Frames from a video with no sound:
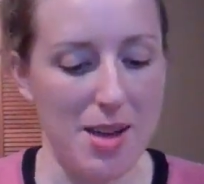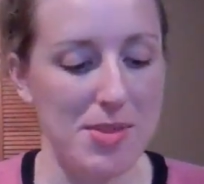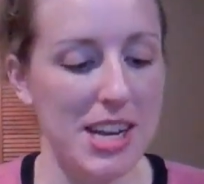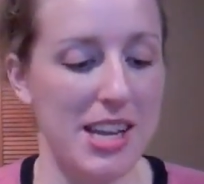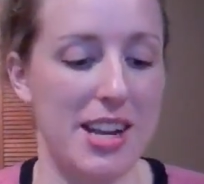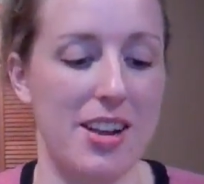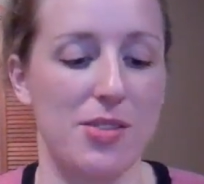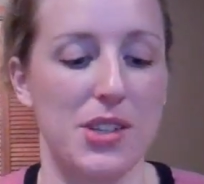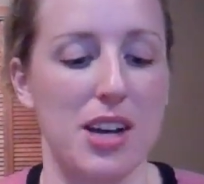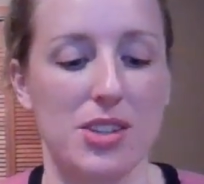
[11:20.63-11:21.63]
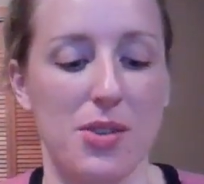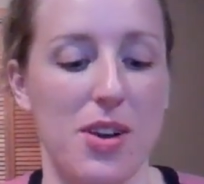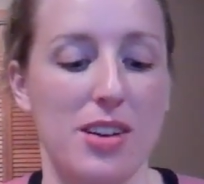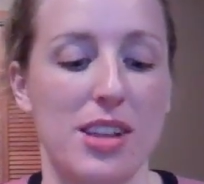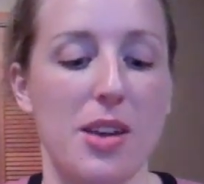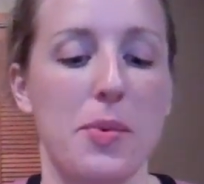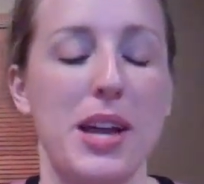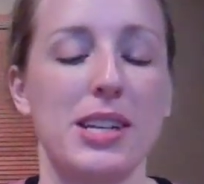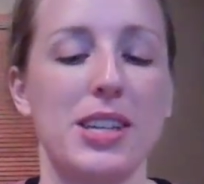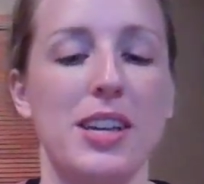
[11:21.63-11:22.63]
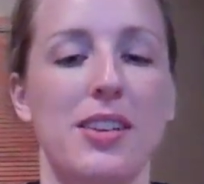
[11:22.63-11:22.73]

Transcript: I'm knitting it out of Socks That Rock Lightweight